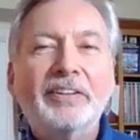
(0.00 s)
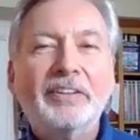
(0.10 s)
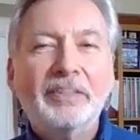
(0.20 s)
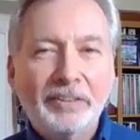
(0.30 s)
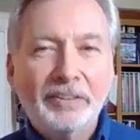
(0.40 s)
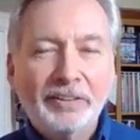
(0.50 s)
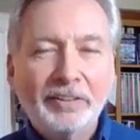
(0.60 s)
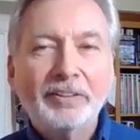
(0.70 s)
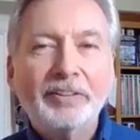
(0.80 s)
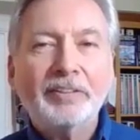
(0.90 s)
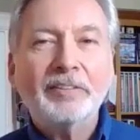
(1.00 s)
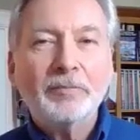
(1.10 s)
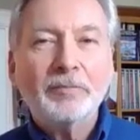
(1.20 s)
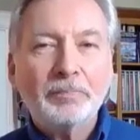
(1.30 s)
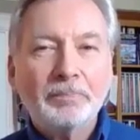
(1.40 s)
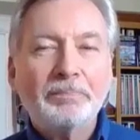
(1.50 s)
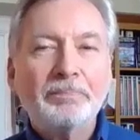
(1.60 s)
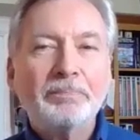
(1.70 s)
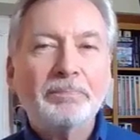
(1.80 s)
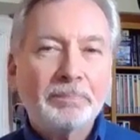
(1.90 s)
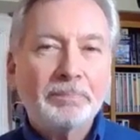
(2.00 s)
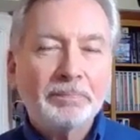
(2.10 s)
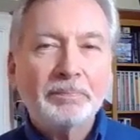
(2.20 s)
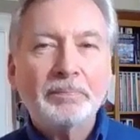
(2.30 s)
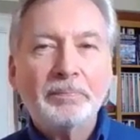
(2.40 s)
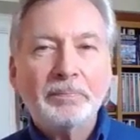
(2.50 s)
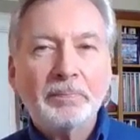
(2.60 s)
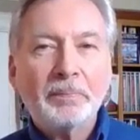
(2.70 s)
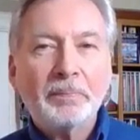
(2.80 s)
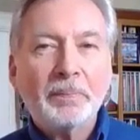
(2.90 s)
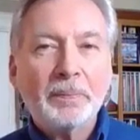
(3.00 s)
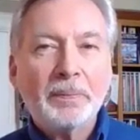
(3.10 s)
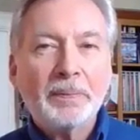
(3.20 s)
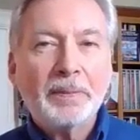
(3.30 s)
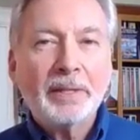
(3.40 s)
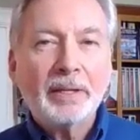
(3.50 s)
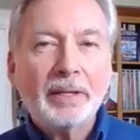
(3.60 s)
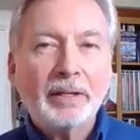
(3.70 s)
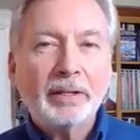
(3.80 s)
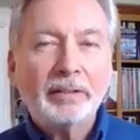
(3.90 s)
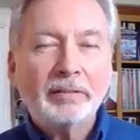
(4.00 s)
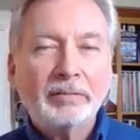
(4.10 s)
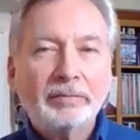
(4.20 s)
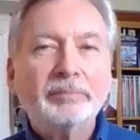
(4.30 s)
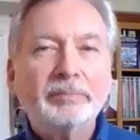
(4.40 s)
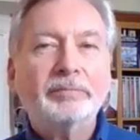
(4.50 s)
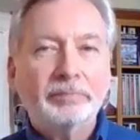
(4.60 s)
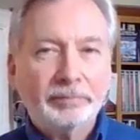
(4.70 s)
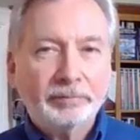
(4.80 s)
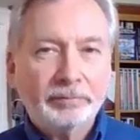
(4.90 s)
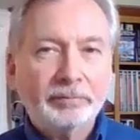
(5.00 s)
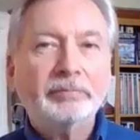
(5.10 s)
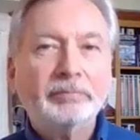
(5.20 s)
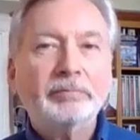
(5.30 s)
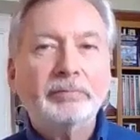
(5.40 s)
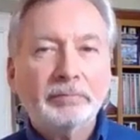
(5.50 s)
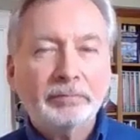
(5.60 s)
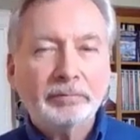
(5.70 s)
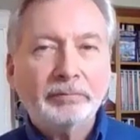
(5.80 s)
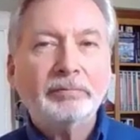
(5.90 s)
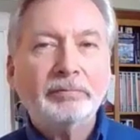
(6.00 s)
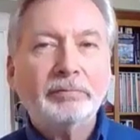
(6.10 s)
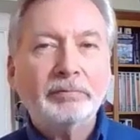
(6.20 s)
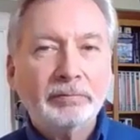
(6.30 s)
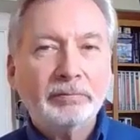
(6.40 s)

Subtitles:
[no speech]